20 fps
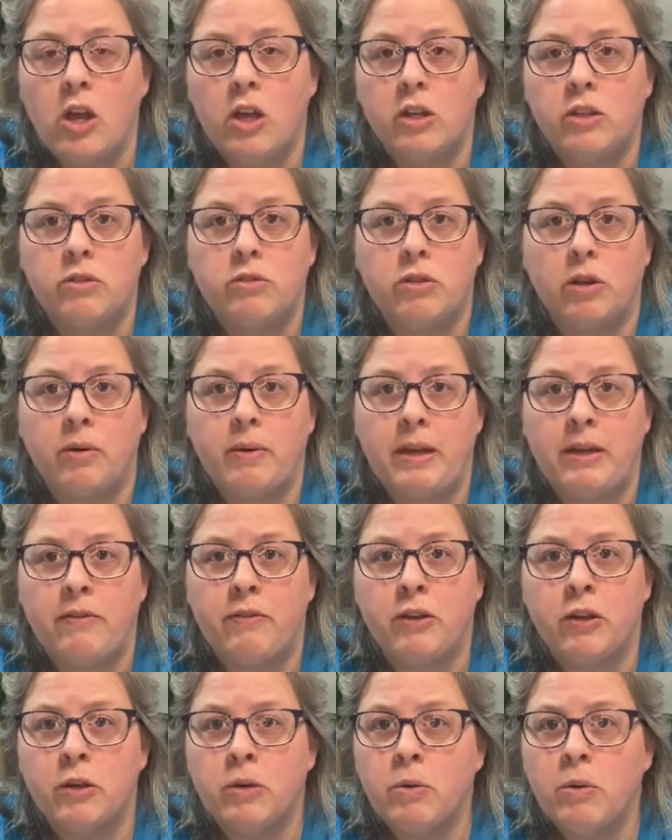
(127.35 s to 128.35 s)
So if
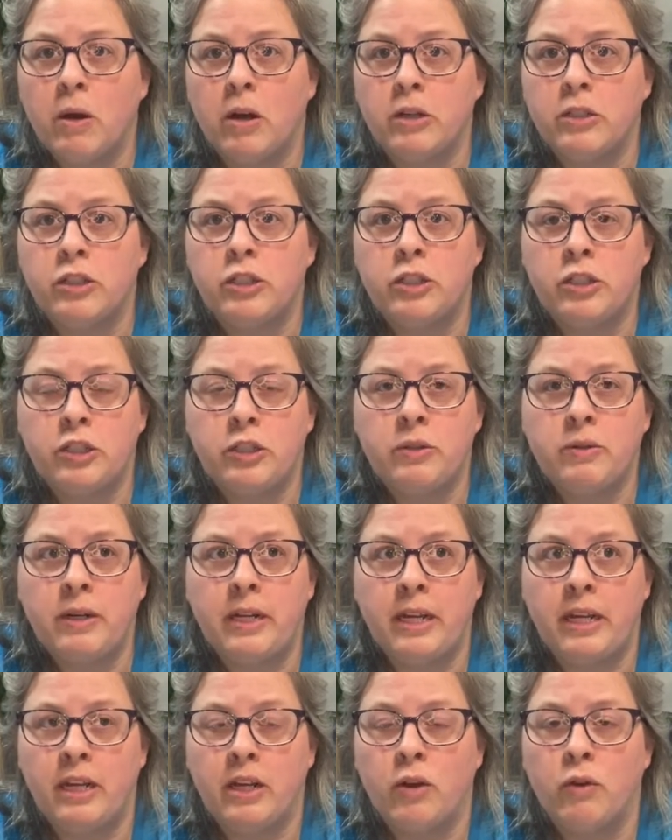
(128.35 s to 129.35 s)
you are
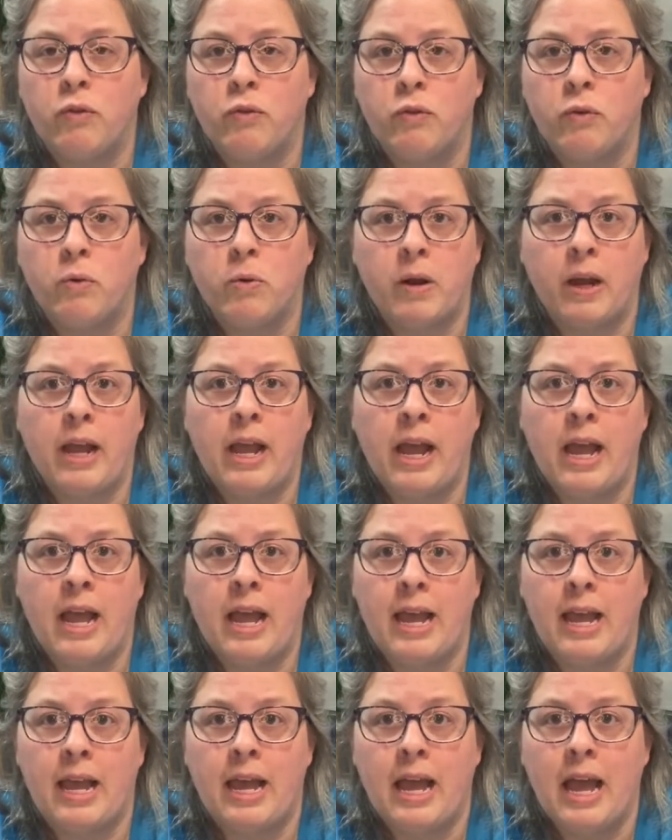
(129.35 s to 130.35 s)
shooting for
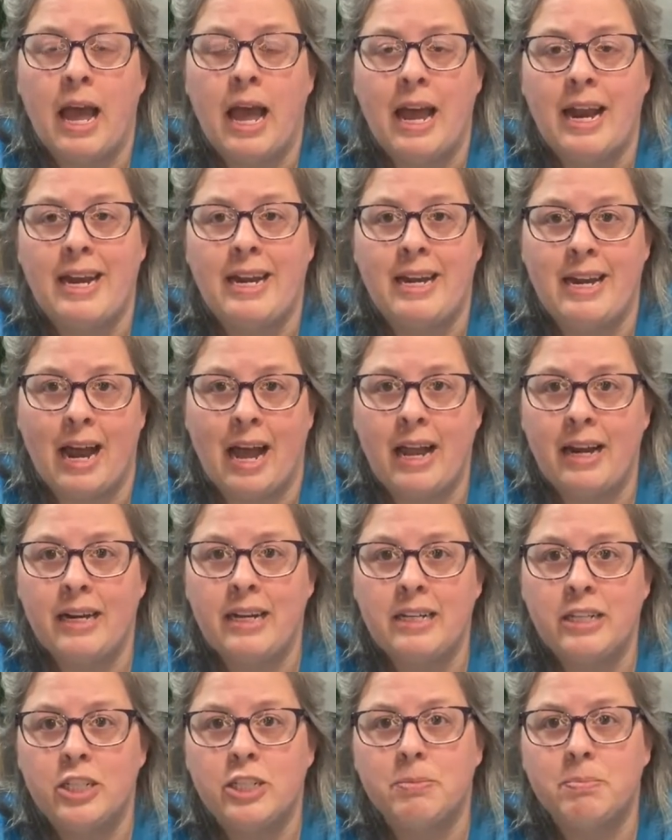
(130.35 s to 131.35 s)
a 9
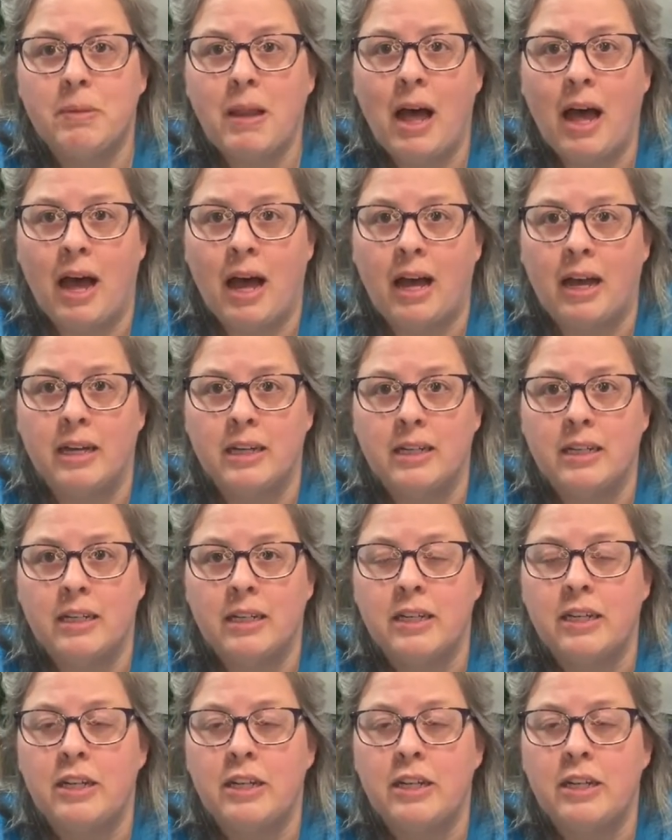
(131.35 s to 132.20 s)
inch block,